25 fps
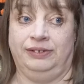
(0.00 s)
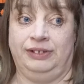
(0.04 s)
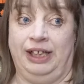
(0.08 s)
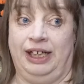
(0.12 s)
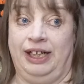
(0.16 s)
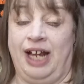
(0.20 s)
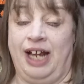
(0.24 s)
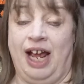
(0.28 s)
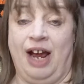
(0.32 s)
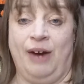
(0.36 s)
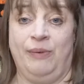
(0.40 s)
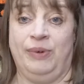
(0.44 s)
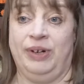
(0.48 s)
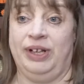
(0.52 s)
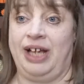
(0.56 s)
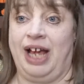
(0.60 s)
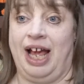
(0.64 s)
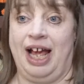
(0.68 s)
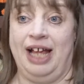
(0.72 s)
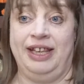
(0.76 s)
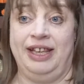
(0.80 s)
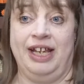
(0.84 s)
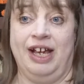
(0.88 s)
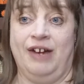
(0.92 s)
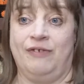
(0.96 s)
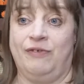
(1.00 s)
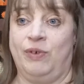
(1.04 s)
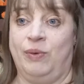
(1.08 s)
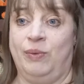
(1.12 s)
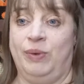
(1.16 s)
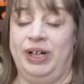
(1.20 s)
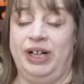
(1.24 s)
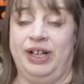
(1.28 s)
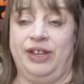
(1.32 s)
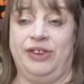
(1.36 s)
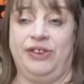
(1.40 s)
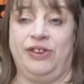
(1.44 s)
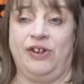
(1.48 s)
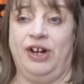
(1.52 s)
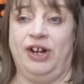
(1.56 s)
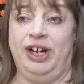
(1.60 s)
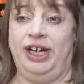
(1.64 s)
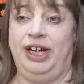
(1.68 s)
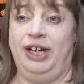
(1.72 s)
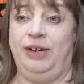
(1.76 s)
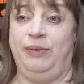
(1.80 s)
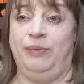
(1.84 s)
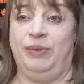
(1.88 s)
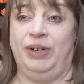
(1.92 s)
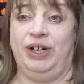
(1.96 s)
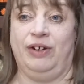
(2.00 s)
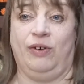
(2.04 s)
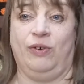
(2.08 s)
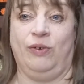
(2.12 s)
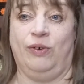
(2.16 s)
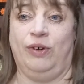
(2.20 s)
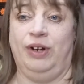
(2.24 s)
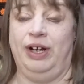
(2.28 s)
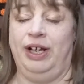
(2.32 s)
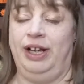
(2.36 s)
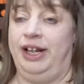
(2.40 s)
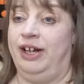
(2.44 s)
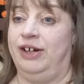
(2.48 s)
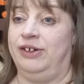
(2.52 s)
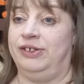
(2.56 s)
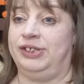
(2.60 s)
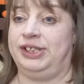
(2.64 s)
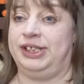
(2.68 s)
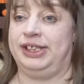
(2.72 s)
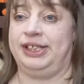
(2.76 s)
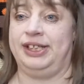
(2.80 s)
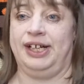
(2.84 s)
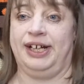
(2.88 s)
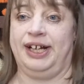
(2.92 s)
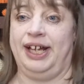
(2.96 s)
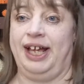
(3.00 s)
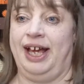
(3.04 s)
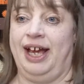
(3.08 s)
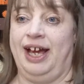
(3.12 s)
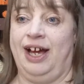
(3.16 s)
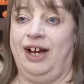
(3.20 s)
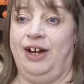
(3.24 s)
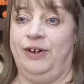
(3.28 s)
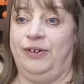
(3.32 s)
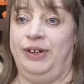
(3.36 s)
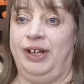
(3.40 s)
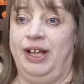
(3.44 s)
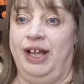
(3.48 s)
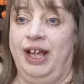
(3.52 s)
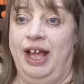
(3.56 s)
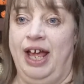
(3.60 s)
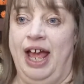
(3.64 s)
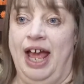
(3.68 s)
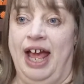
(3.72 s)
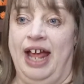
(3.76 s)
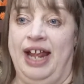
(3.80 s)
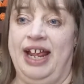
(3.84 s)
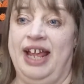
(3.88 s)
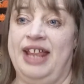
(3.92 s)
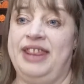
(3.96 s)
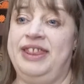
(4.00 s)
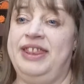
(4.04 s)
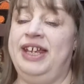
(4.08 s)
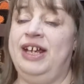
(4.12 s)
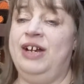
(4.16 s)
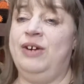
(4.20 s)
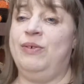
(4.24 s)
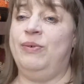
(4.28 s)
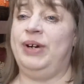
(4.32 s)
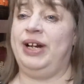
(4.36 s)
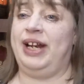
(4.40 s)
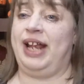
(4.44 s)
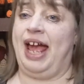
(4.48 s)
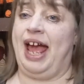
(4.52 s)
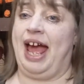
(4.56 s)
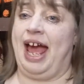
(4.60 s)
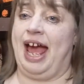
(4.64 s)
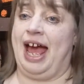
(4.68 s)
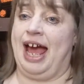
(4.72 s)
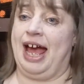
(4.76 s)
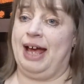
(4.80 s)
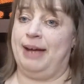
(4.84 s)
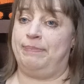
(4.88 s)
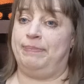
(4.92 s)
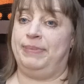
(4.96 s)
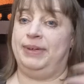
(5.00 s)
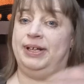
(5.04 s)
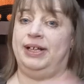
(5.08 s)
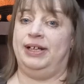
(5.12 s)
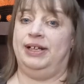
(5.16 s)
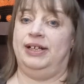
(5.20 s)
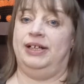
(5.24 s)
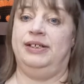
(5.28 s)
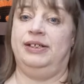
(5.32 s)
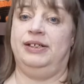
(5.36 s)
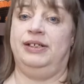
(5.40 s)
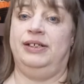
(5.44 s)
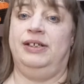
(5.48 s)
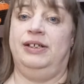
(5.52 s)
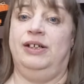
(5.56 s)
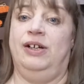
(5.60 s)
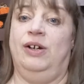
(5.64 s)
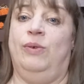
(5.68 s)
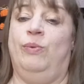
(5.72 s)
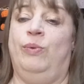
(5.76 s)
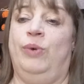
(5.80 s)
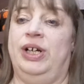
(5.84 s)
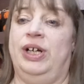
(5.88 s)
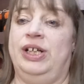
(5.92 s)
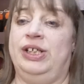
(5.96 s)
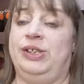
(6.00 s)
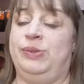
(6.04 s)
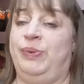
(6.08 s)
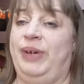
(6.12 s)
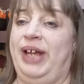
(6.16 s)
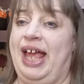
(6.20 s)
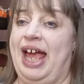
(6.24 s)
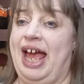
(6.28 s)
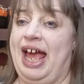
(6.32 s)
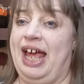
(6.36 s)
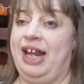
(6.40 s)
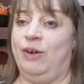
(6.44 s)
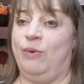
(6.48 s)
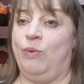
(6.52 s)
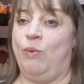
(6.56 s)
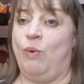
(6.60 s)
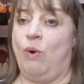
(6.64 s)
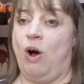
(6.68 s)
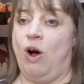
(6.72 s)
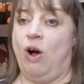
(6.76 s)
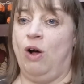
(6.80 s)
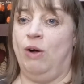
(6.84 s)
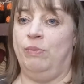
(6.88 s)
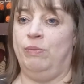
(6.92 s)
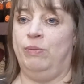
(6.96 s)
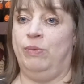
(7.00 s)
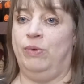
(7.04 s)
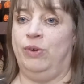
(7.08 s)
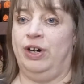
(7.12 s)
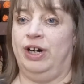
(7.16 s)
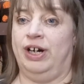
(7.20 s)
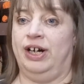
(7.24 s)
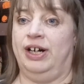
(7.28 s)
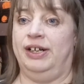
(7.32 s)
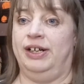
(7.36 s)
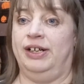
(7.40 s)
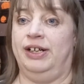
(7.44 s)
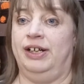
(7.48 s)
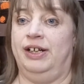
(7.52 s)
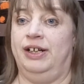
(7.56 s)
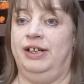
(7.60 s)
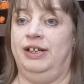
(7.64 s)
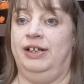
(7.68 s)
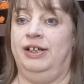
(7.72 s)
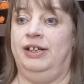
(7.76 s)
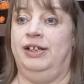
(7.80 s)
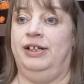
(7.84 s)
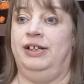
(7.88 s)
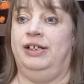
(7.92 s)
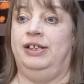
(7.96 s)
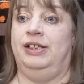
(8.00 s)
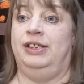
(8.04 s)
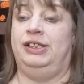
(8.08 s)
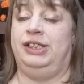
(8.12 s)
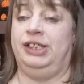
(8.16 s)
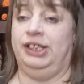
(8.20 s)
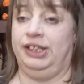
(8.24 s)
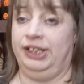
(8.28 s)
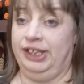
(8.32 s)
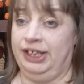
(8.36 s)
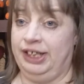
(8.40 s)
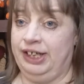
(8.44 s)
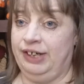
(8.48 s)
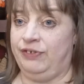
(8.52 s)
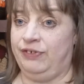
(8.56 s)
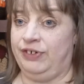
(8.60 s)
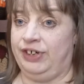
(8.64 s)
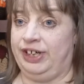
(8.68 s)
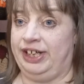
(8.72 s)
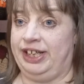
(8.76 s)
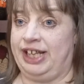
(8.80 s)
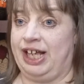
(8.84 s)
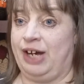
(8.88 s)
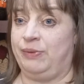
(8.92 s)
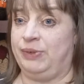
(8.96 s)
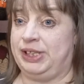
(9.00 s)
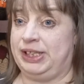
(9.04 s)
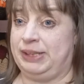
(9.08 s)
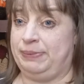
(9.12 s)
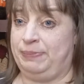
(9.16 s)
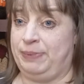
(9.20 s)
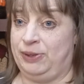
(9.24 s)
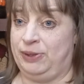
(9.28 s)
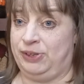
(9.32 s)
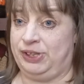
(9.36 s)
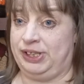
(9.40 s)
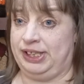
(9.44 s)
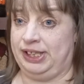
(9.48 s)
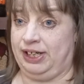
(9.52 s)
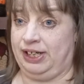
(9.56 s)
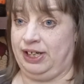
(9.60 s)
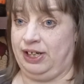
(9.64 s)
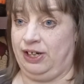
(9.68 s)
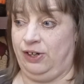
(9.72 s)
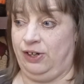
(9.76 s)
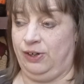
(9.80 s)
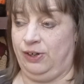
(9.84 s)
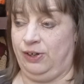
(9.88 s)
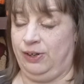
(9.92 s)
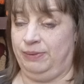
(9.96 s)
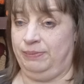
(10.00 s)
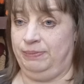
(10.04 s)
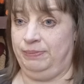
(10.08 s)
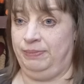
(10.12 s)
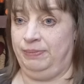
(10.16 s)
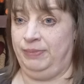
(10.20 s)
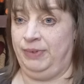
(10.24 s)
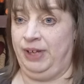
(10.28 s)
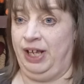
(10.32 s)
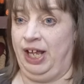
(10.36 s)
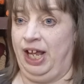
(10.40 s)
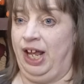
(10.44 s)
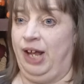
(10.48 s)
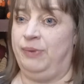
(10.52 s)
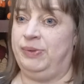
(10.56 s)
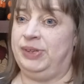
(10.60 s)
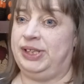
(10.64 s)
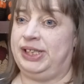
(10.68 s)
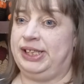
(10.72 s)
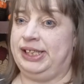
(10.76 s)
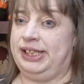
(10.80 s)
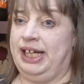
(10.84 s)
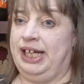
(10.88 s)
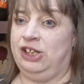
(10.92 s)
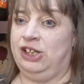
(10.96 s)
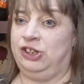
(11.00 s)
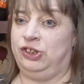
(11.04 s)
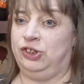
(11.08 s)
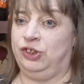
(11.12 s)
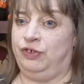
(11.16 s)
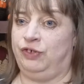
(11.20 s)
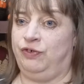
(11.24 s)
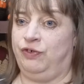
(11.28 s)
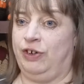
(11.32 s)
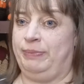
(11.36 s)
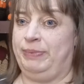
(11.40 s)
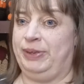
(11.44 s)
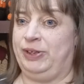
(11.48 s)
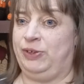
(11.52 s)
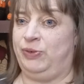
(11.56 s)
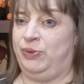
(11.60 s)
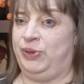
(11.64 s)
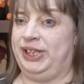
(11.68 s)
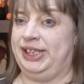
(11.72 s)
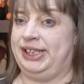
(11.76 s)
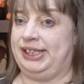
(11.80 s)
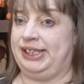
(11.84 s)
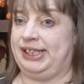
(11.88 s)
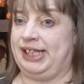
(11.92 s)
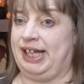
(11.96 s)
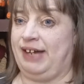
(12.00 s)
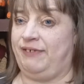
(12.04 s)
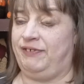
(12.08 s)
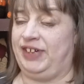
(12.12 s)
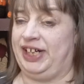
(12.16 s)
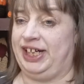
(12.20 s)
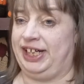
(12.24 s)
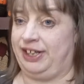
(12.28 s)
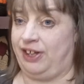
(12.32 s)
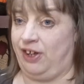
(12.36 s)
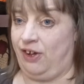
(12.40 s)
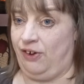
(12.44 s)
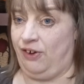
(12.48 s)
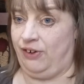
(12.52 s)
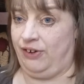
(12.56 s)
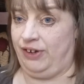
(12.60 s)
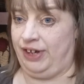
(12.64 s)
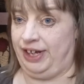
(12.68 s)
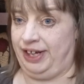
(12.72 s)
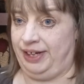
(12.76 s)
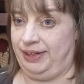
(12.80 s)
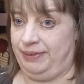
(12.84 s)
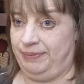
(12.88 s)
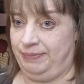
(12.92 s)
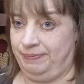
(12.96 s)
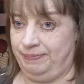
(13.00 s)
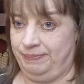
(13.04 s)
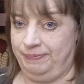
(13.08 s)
And I never would have thought he would have, you know, snuck out. And I think what happened was we had a Walmart delivery that was supposed to come. It was scheduled for between 7 and 9.